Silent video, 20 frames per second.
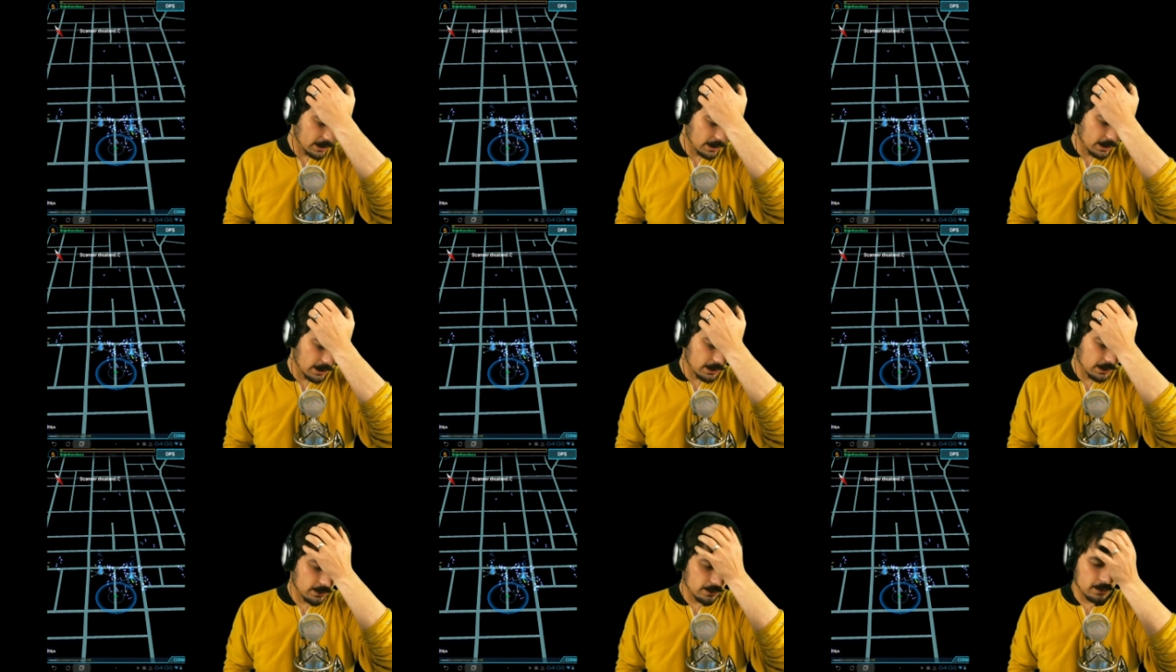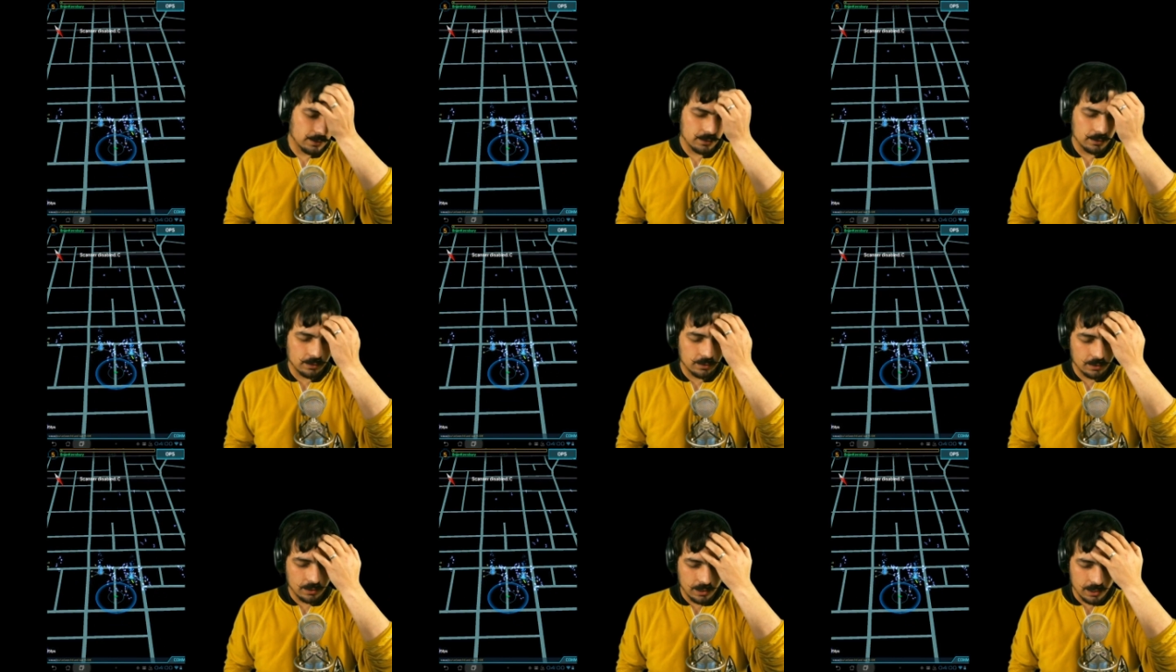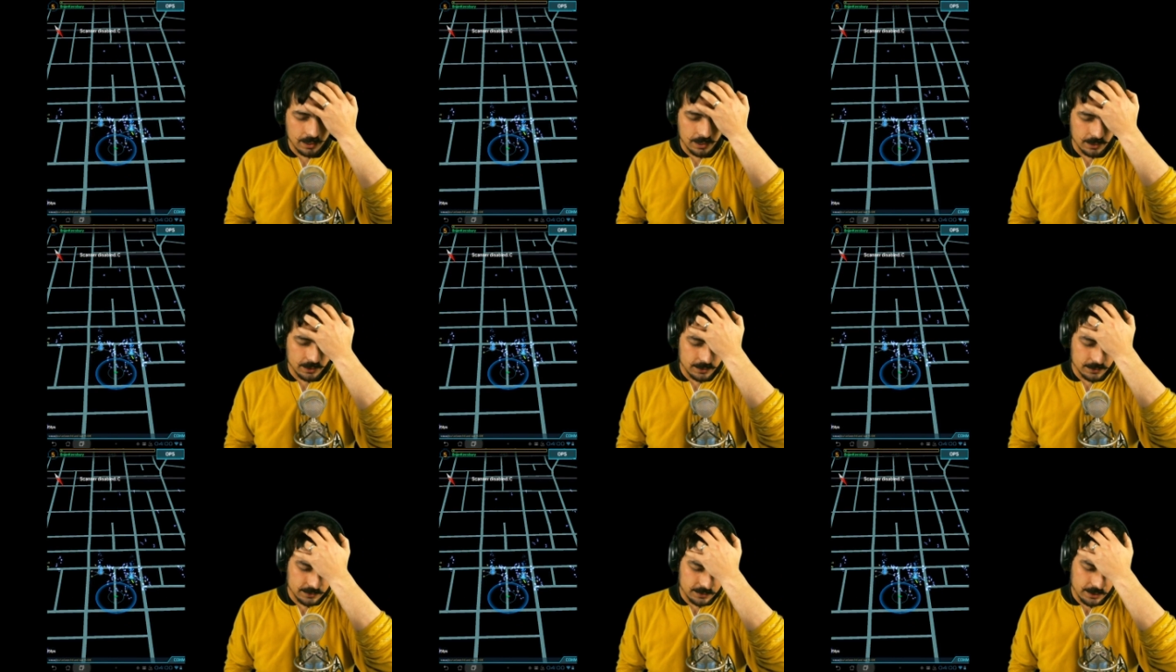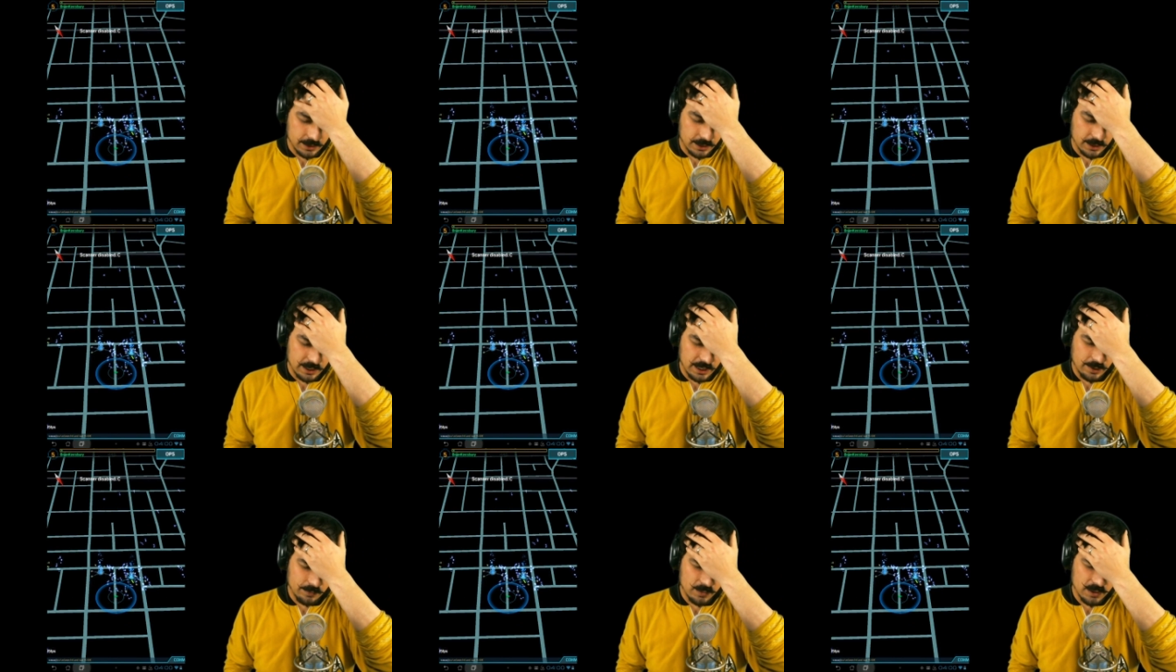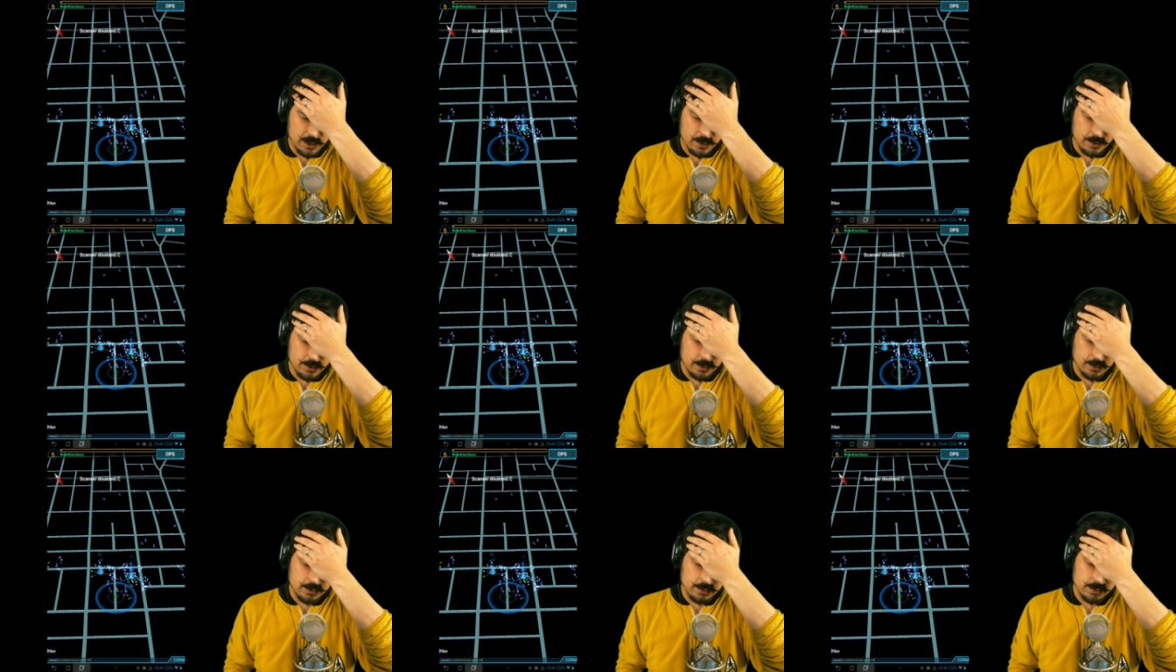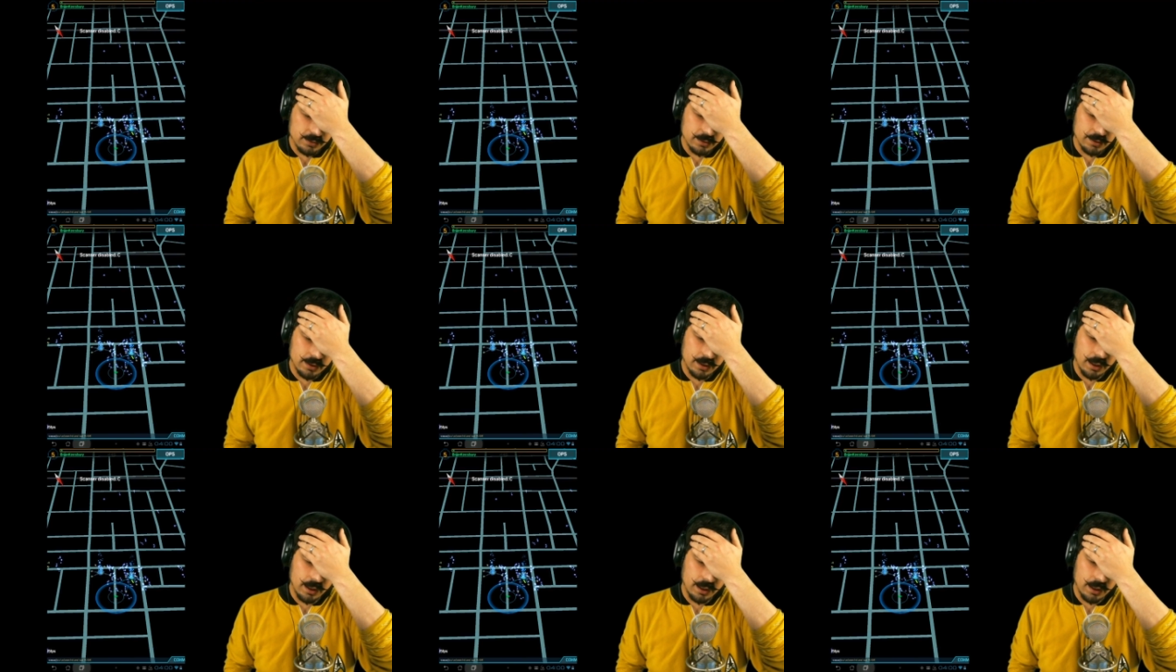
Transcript: 3 and 4? Yeah, because they named it